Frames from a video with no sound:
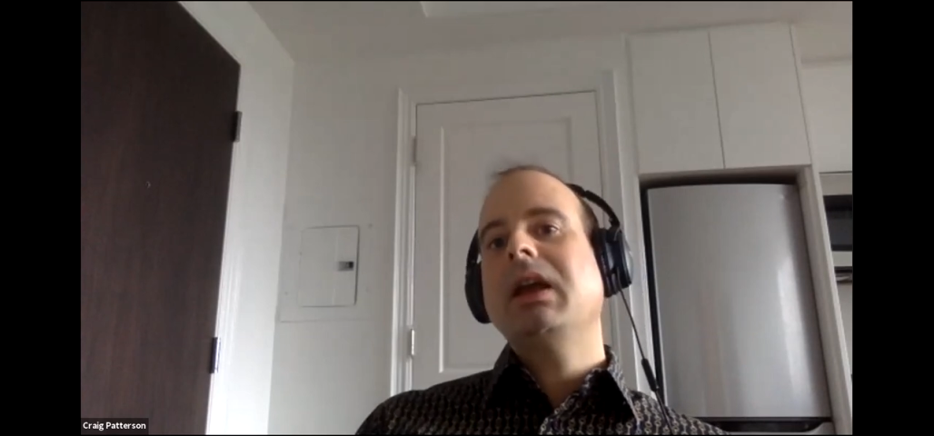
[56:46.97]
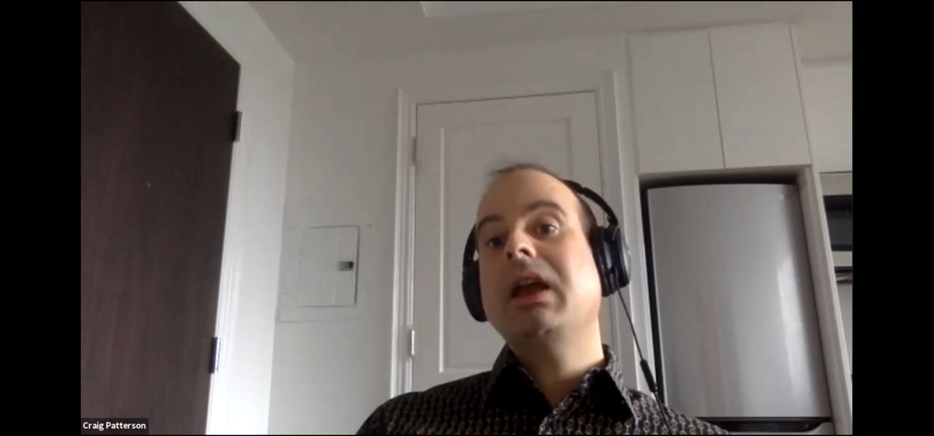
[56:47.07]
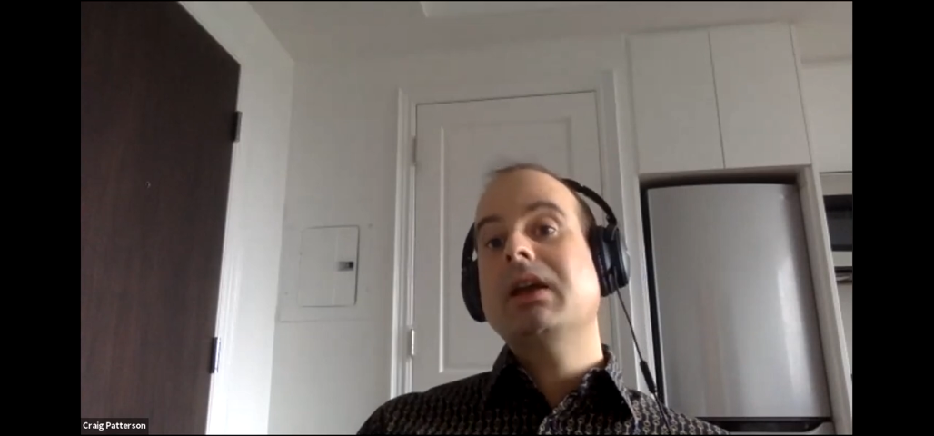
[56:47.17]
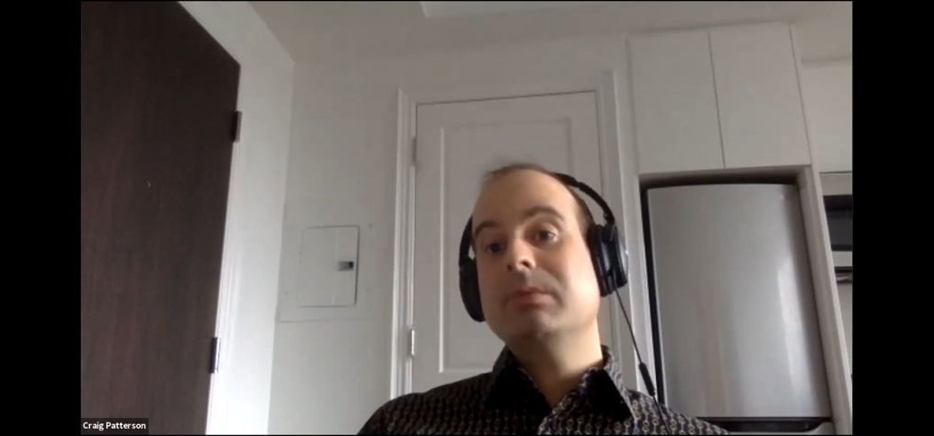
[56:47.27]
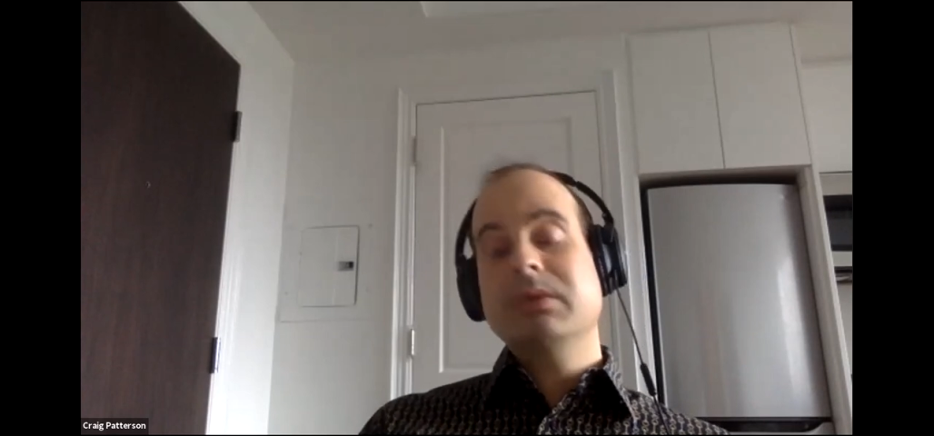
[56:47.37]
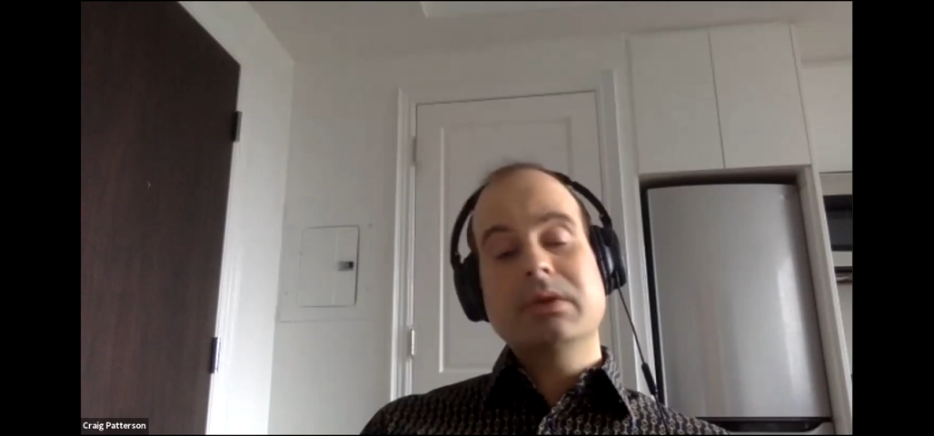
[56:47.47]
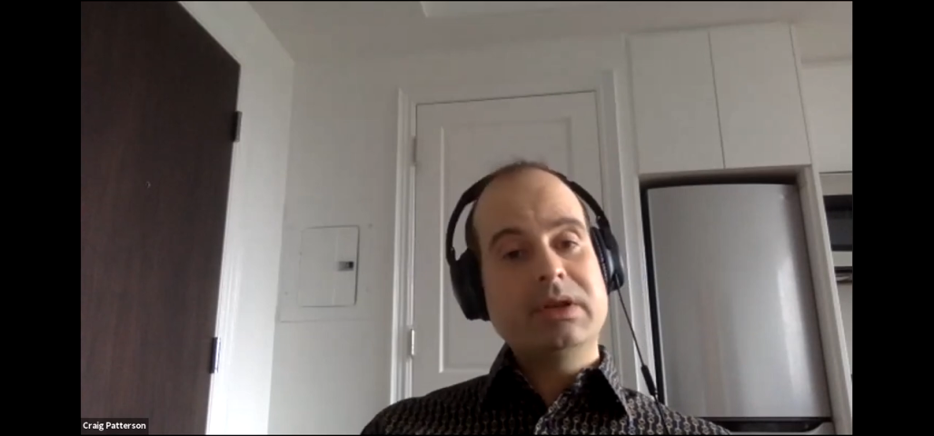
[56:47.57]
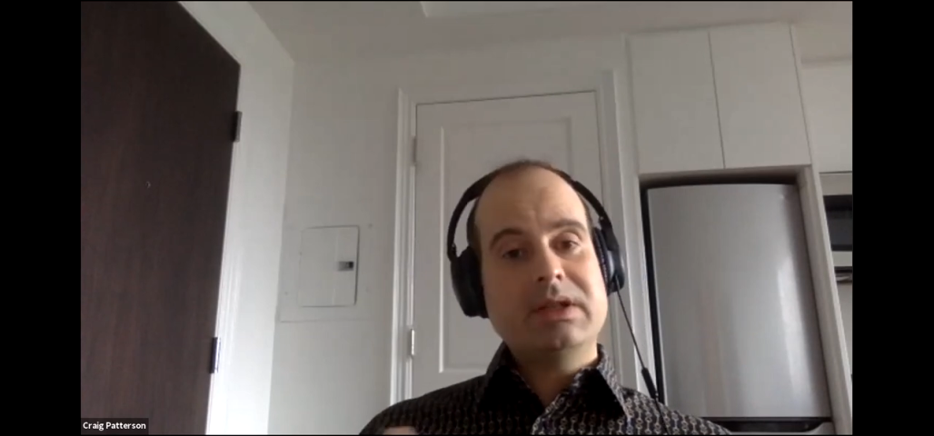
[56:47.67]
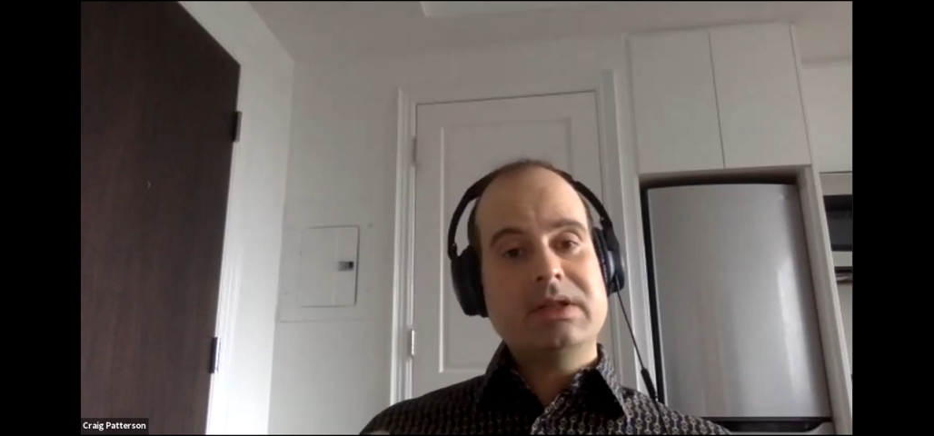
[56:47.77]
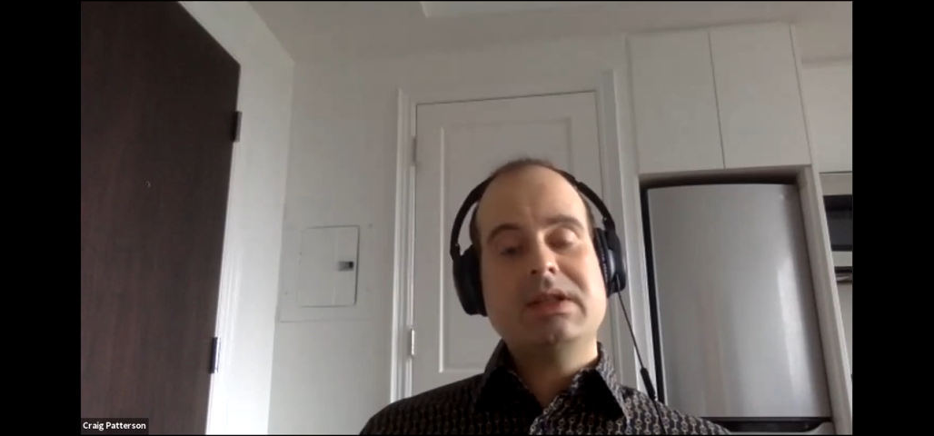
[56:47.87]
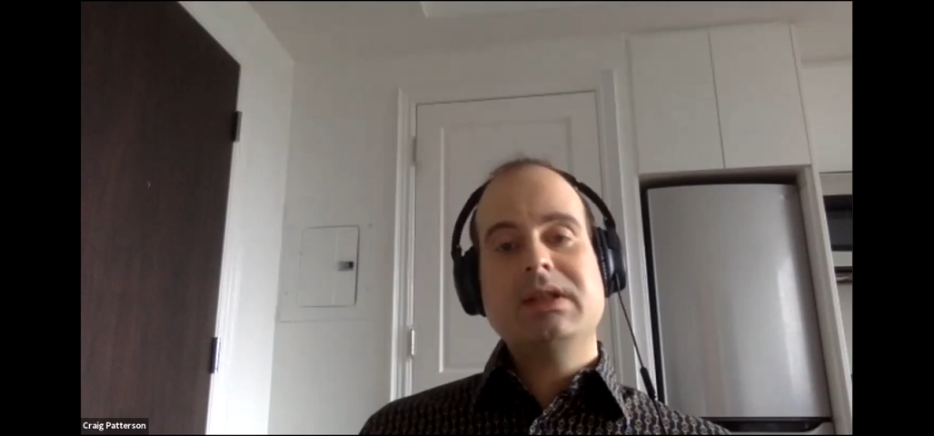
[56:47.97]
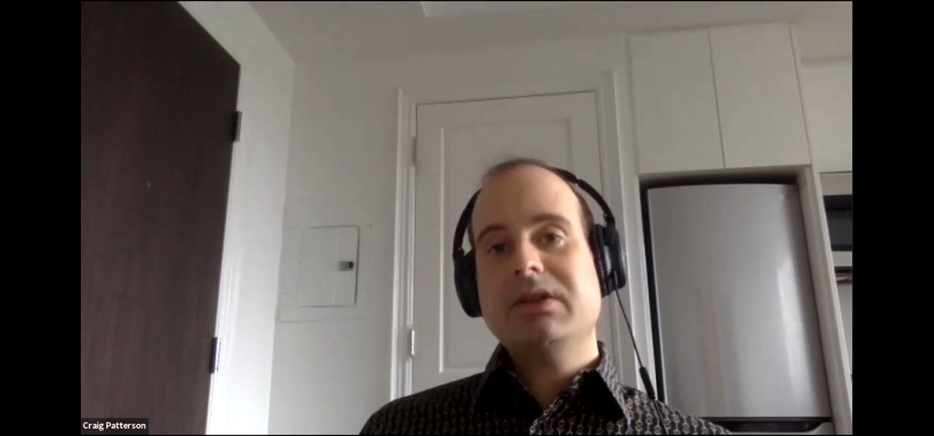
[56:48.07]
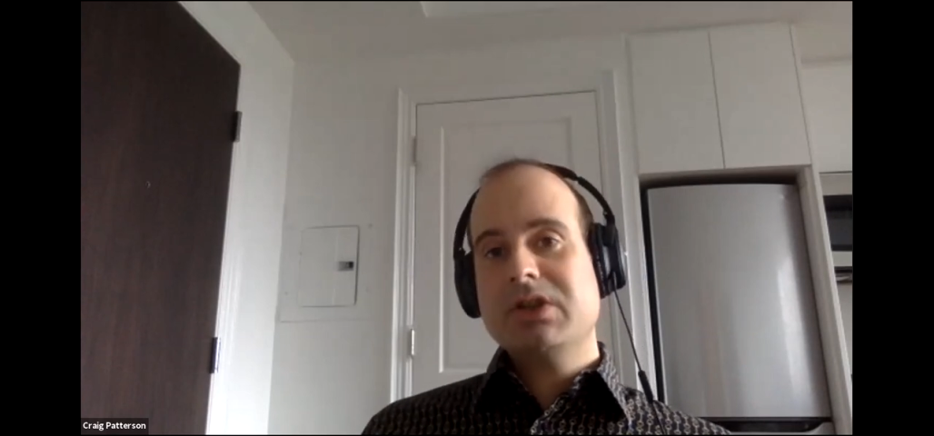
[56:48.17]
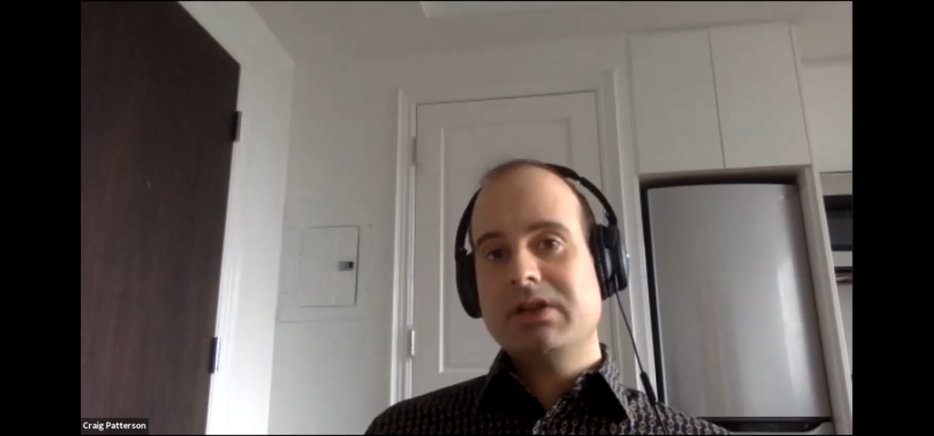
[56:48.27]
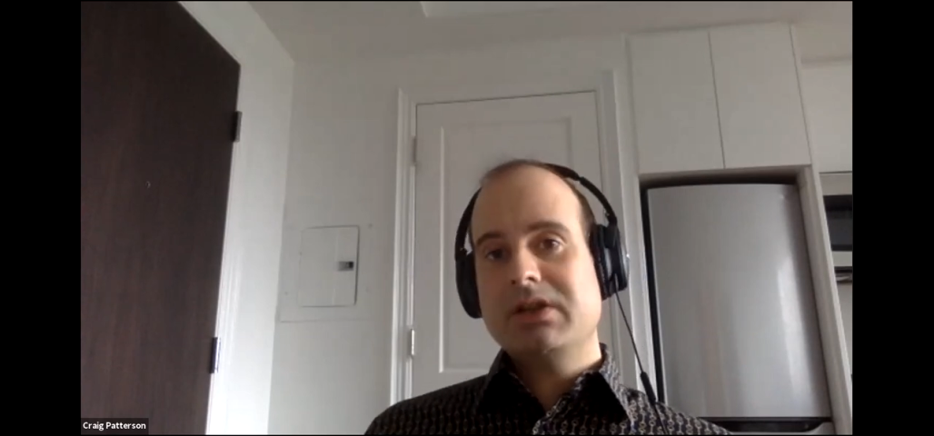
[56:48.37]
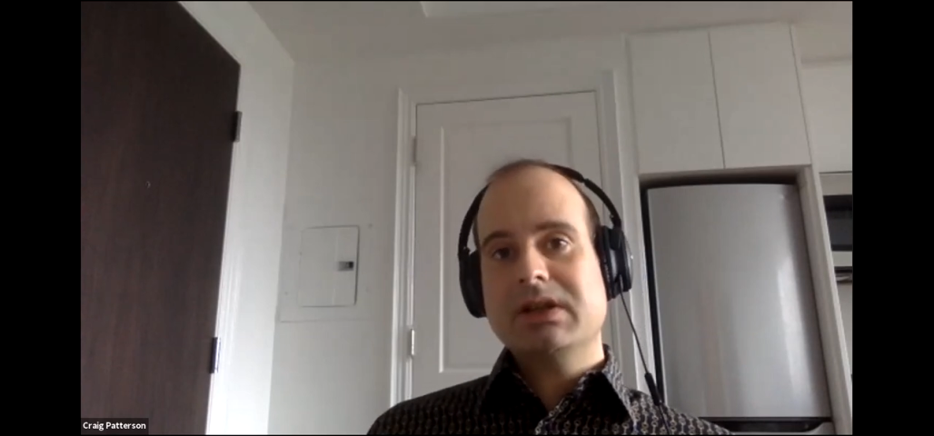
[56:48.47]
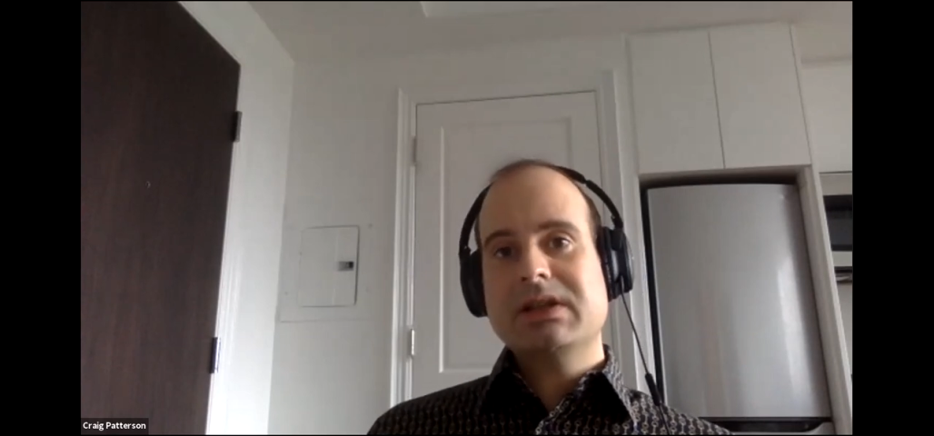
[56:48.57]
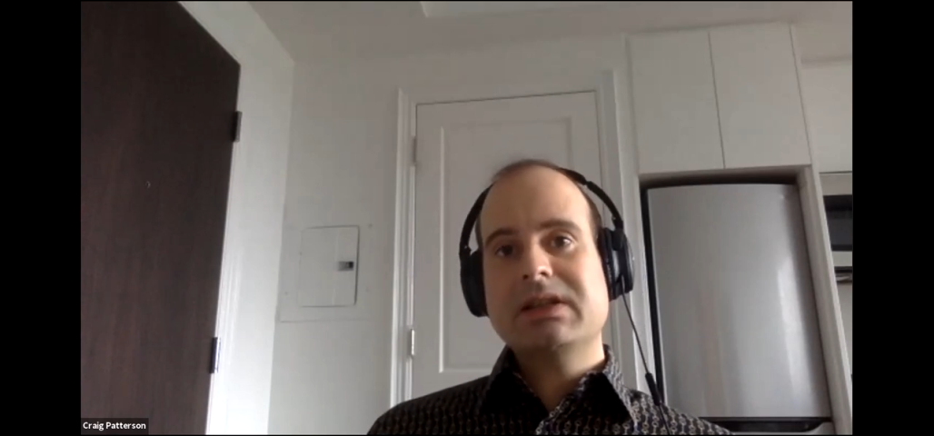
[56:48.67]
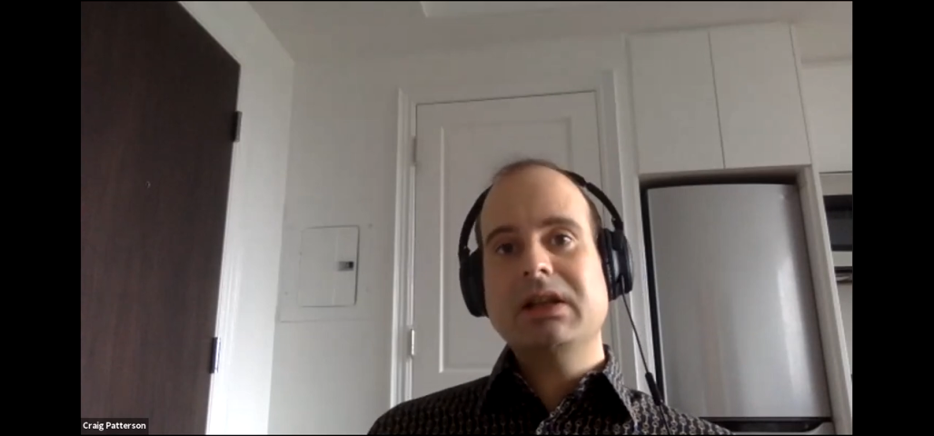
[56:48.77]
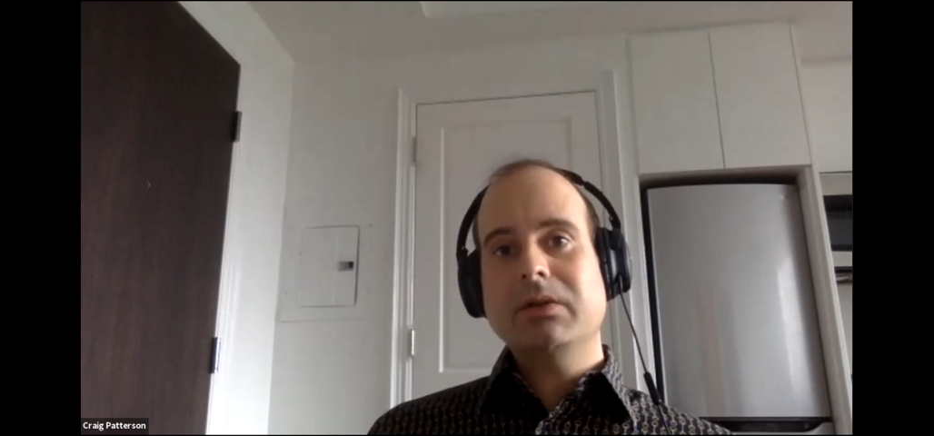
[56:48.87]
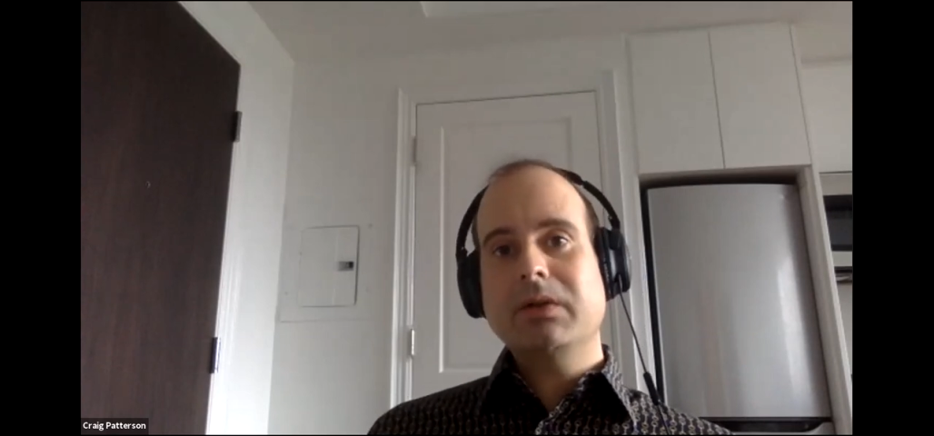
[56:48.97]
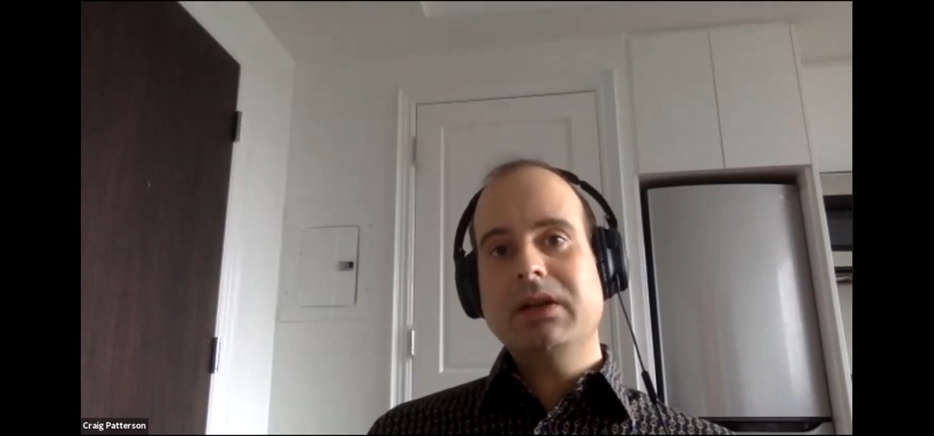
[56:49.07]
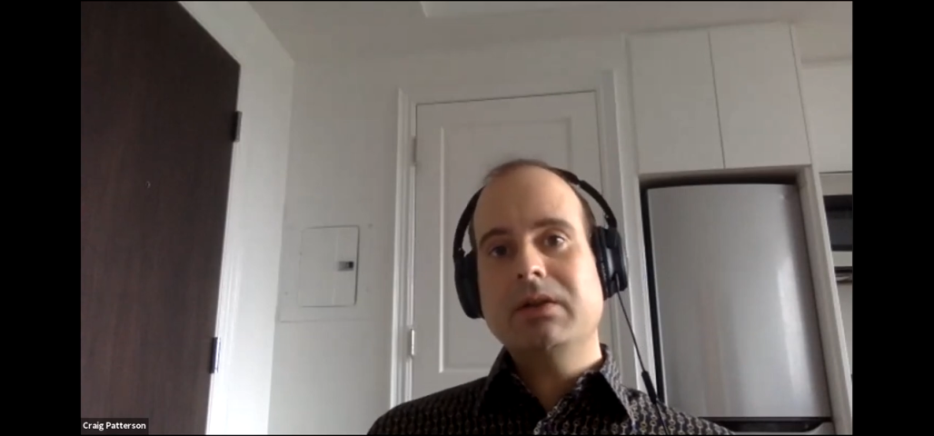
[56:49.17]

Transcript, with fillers: And we're going to see that change accelerate